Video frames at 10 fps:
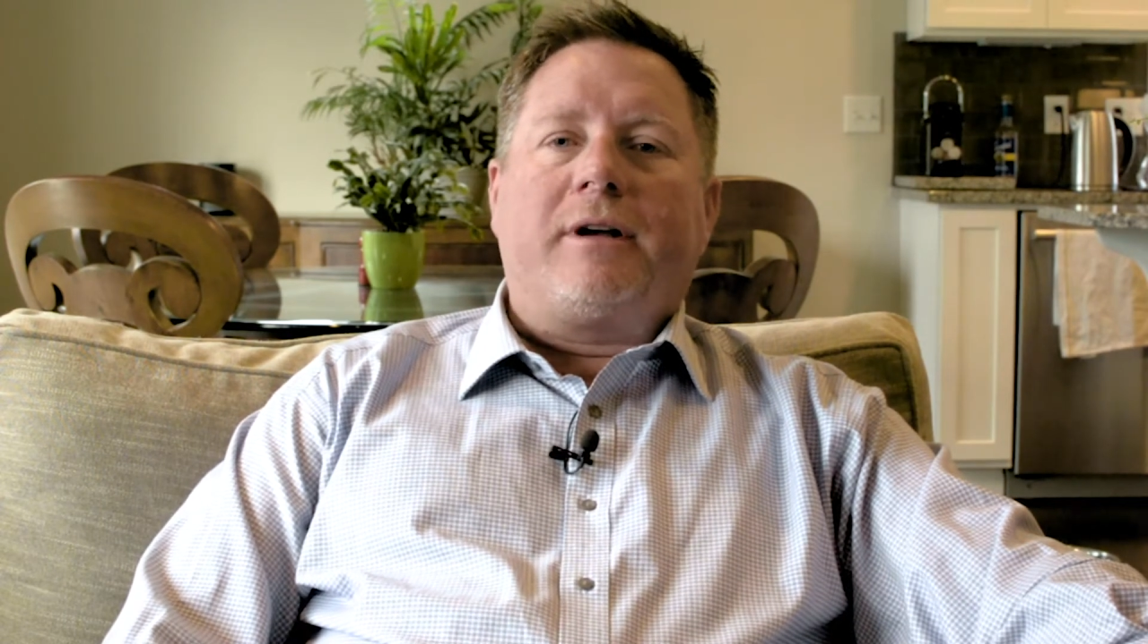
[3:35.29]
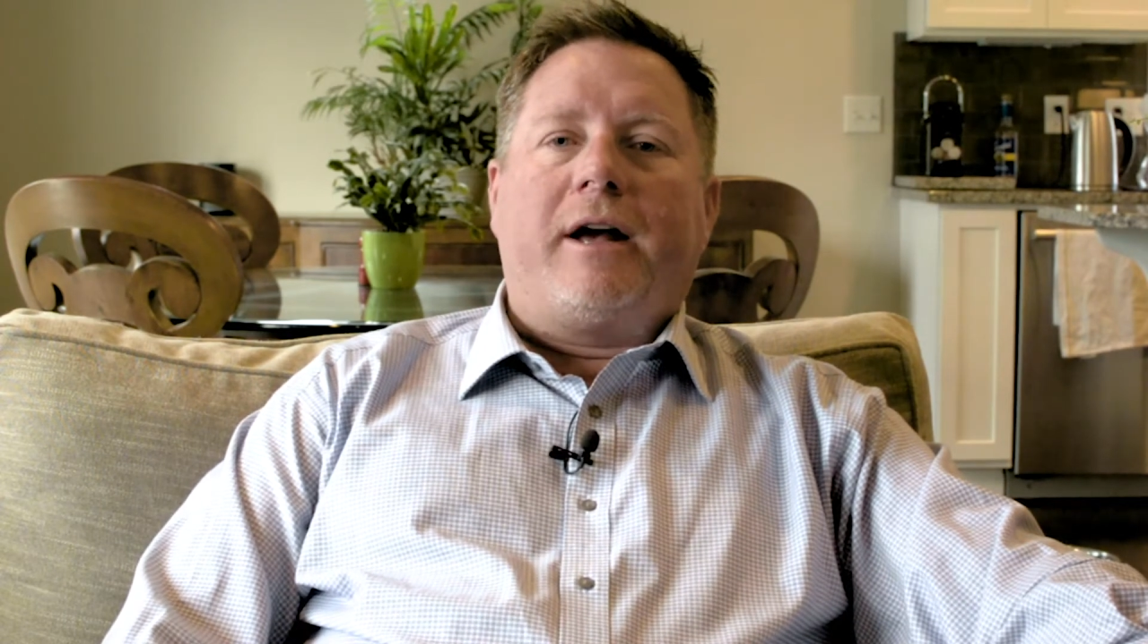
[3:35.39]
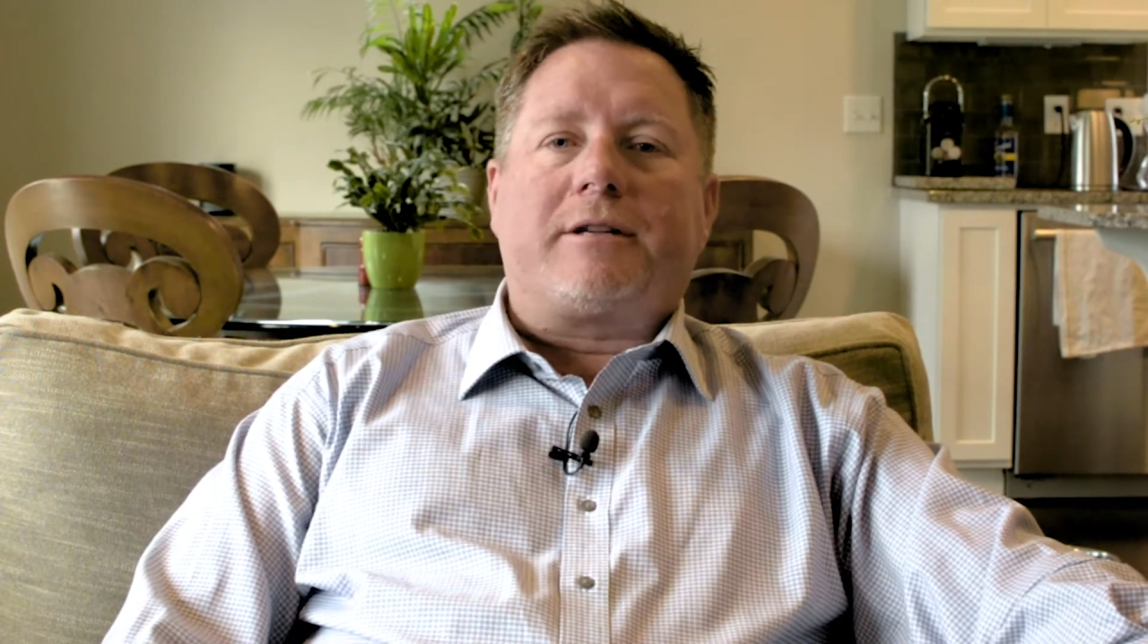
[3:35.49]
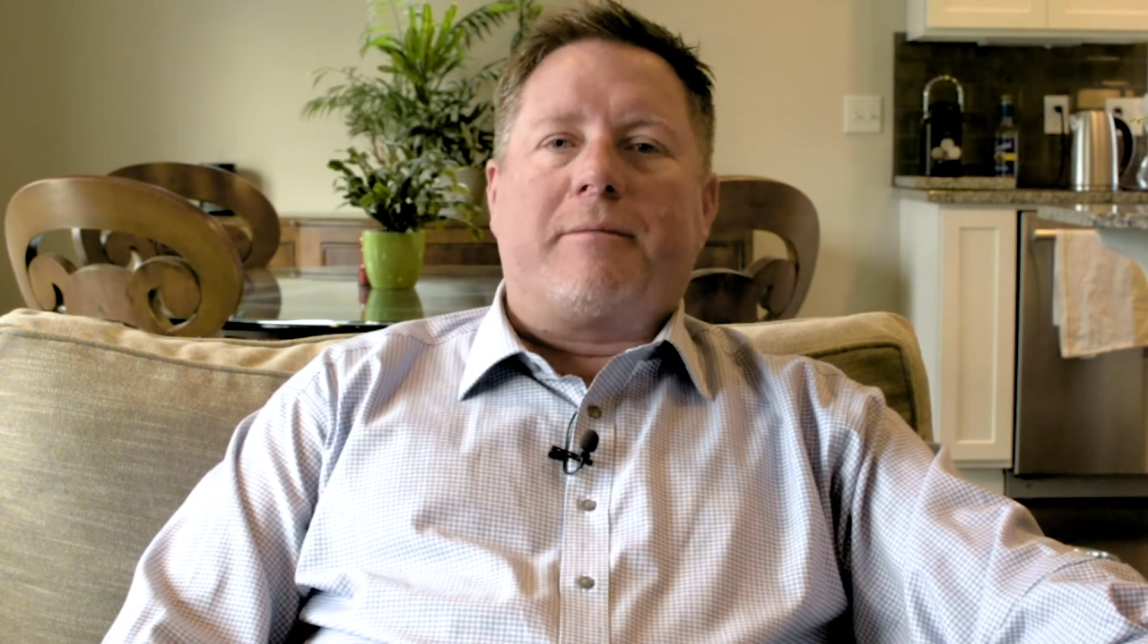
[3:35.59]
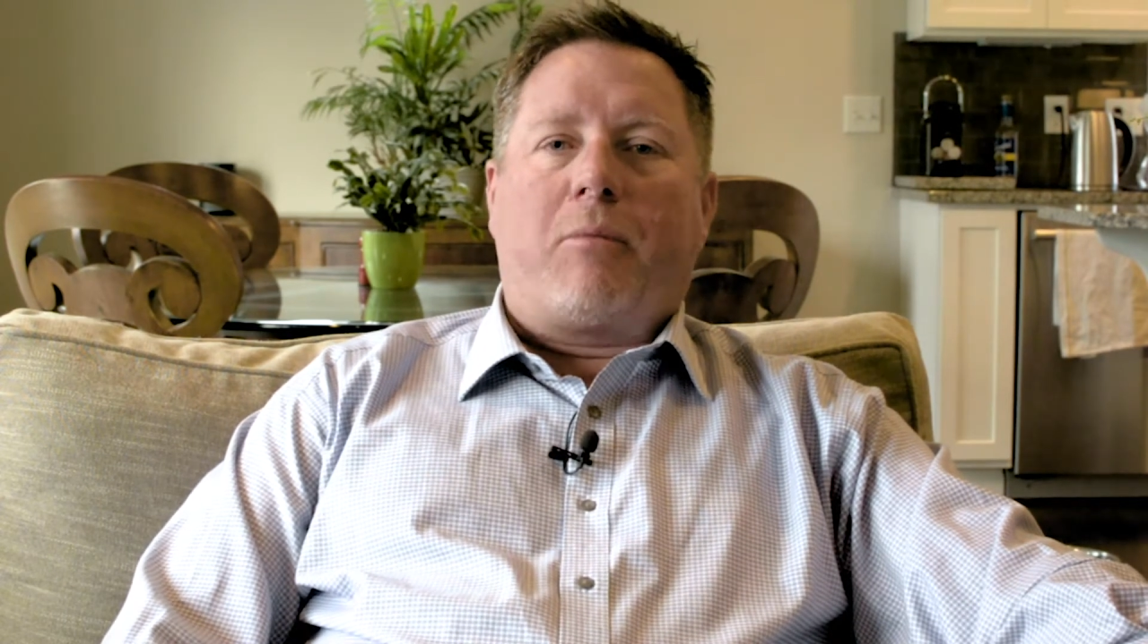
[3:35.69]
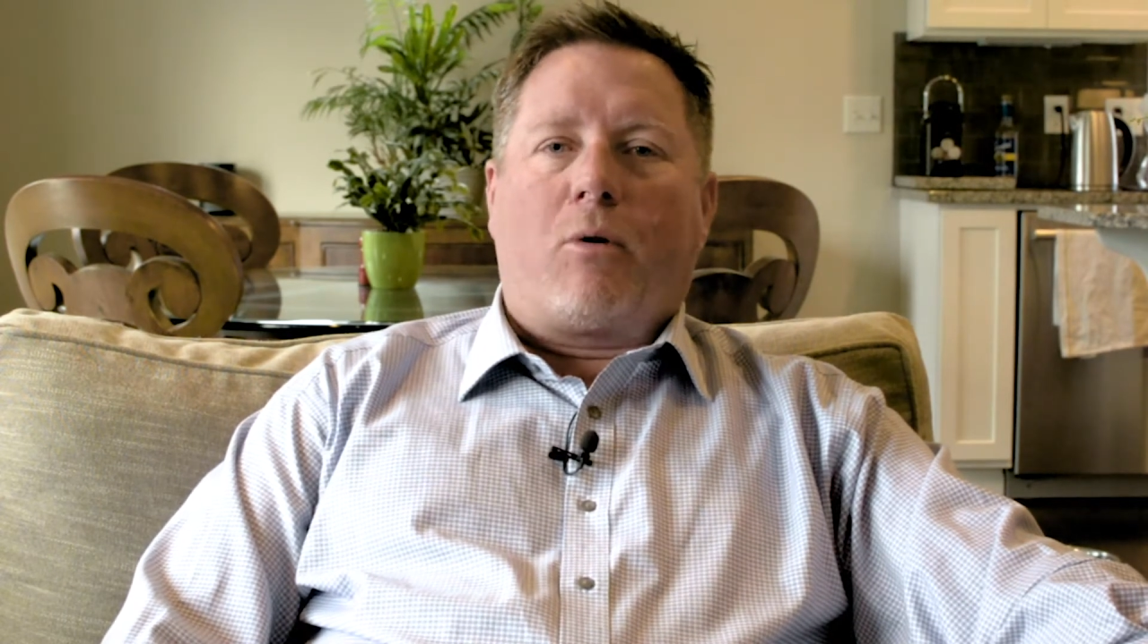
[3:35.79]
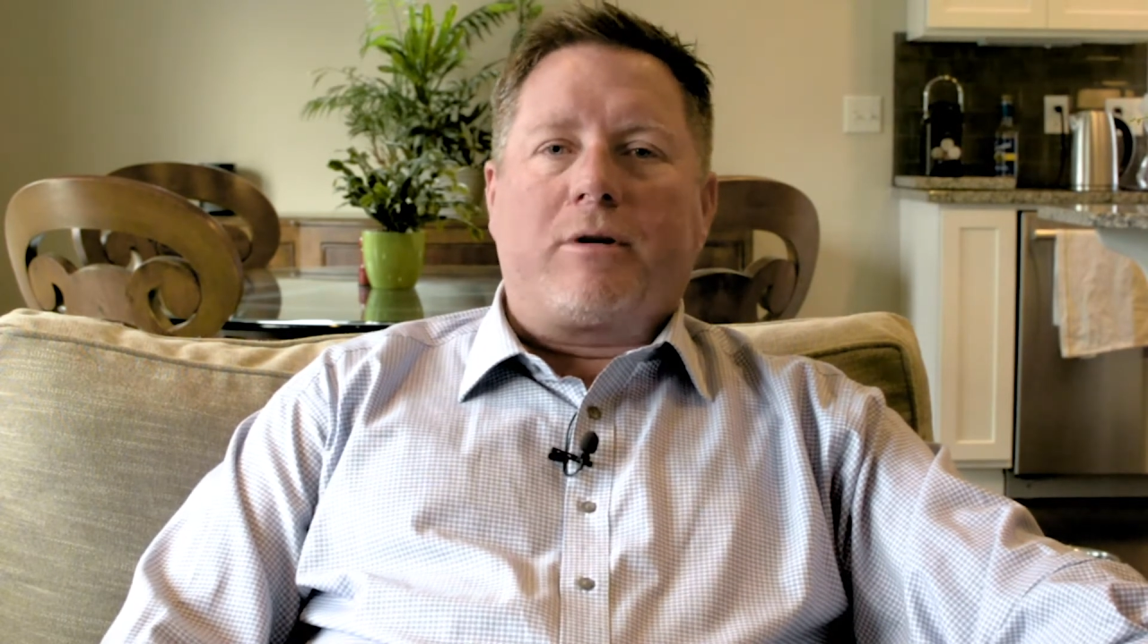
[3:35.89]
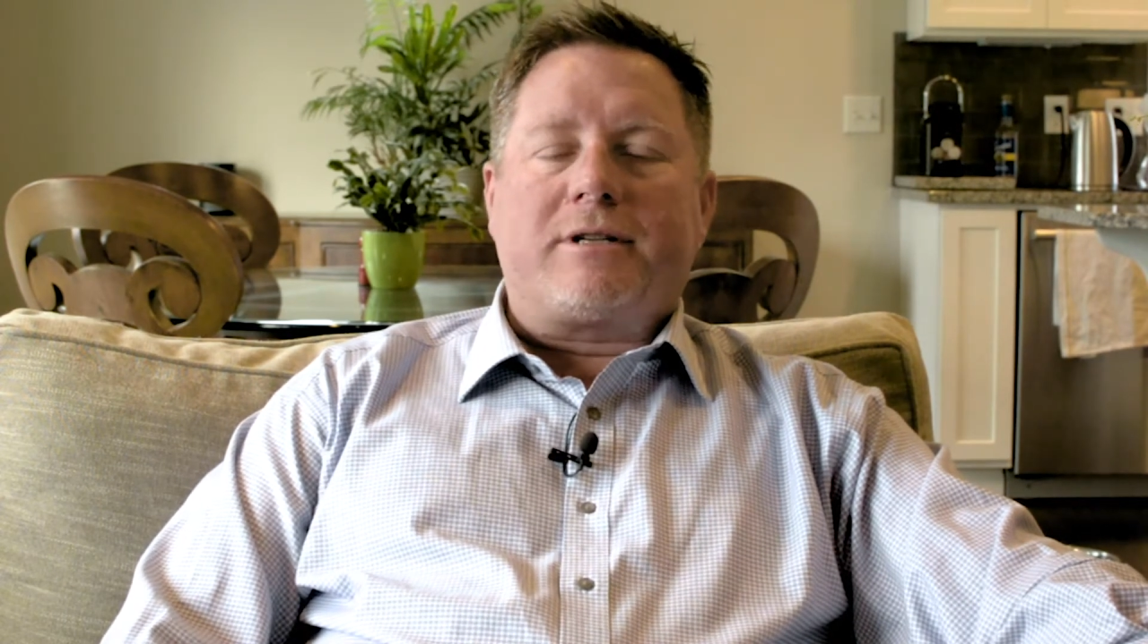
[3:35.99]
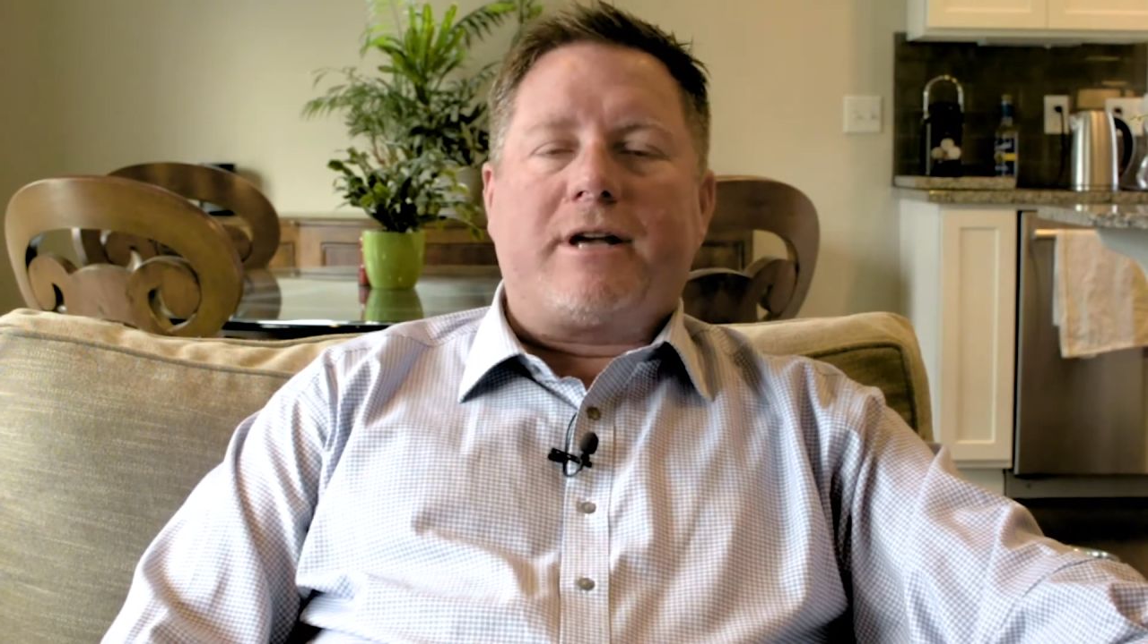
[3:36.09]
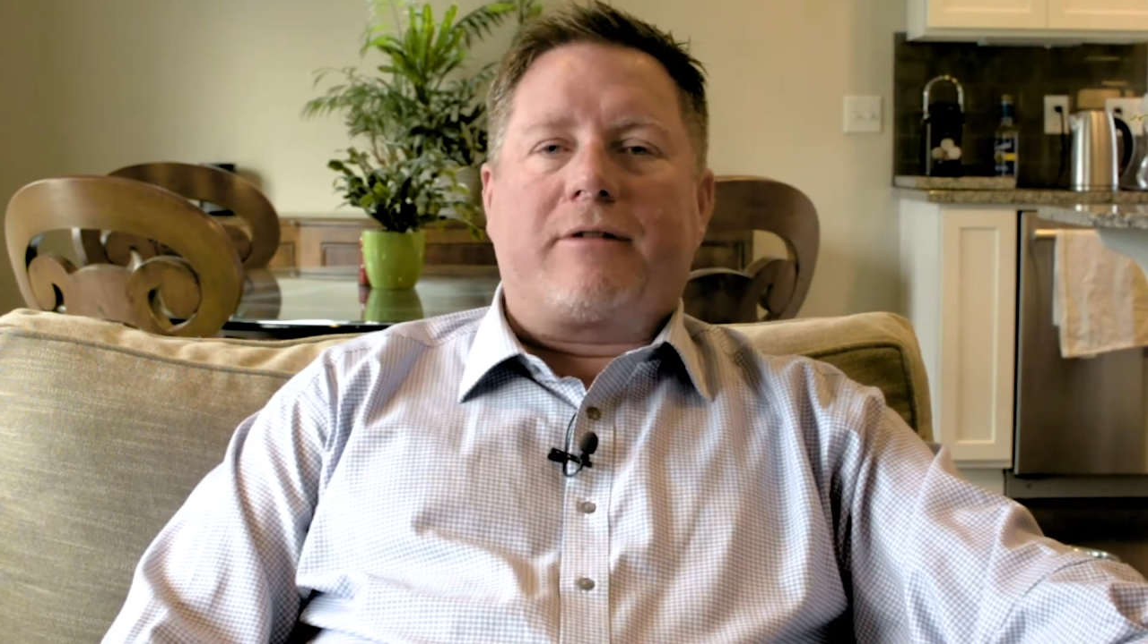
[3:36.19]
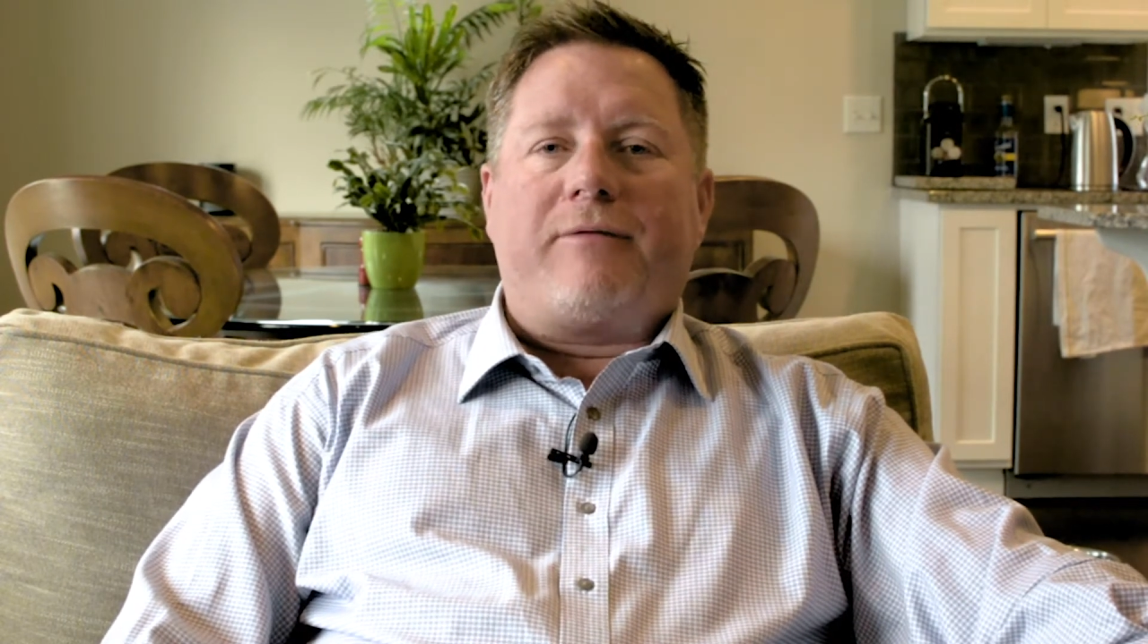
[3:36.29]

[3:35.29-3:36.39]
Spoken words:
It's important to take